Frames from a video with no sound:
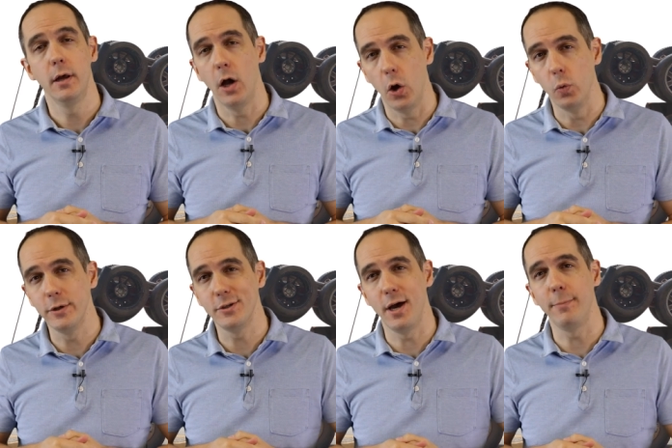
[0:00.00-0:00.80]

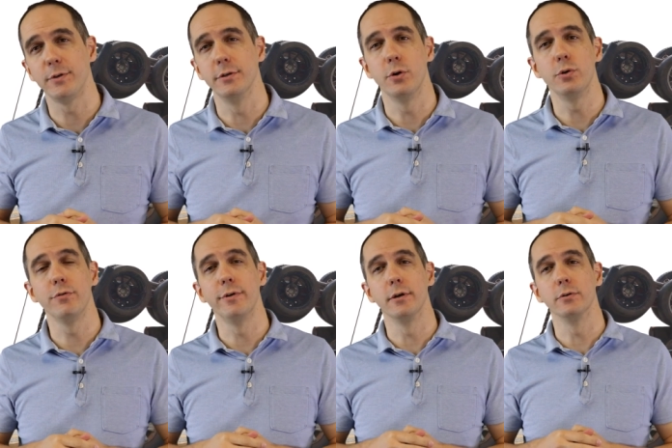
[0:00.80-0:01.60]
Always opt to tow your
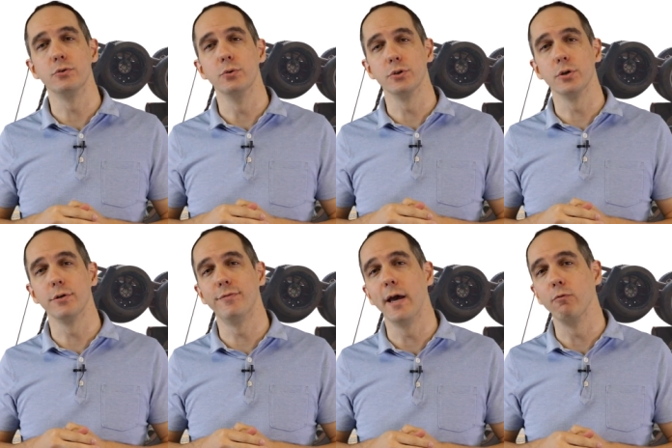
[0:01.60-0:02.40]
vehicle to a
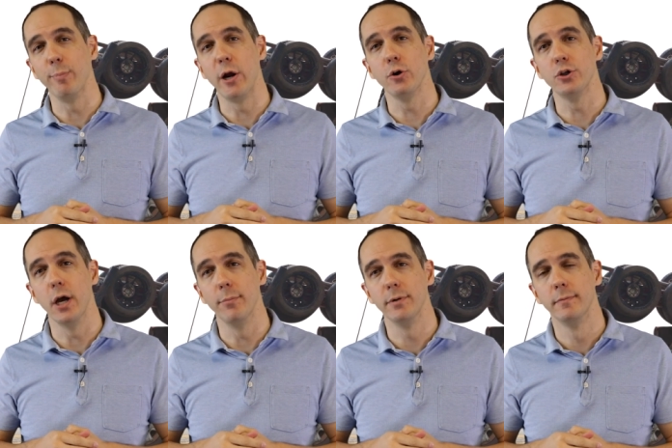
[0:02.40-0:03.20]
certified repair
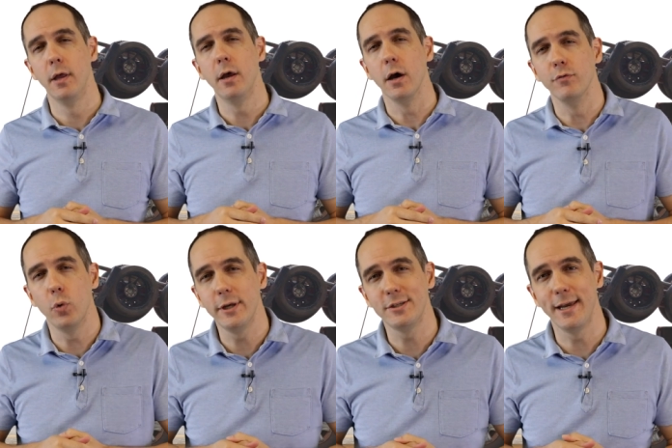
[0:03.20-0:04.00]
shop.
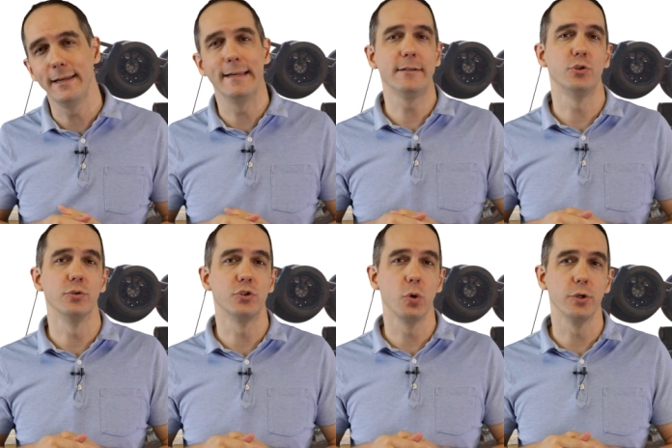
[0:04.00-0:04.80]
Avoid sending it to a
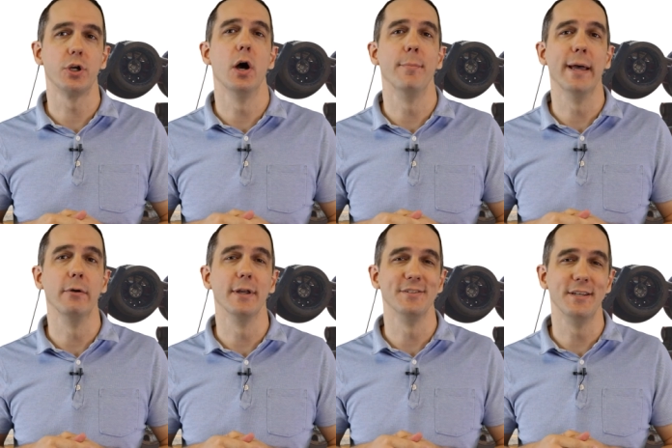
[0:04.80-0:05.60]
storage
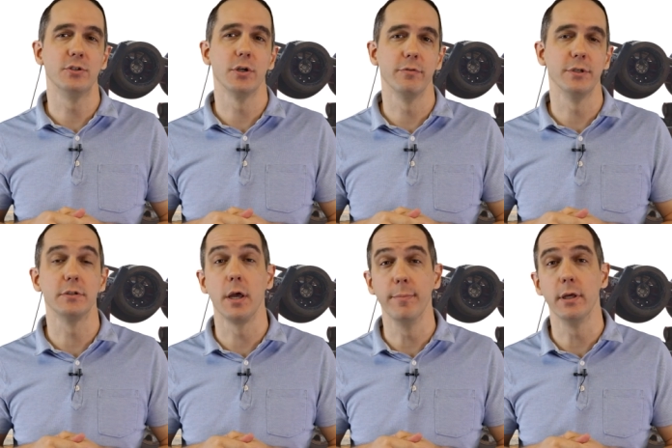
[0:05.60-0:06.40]
compound as these services
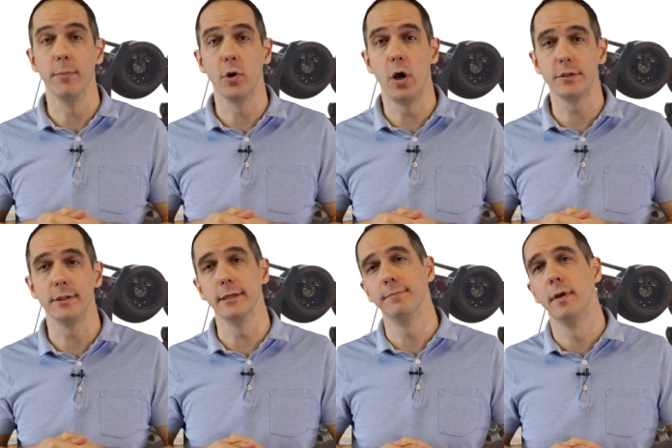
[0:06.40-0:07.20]
can become costly.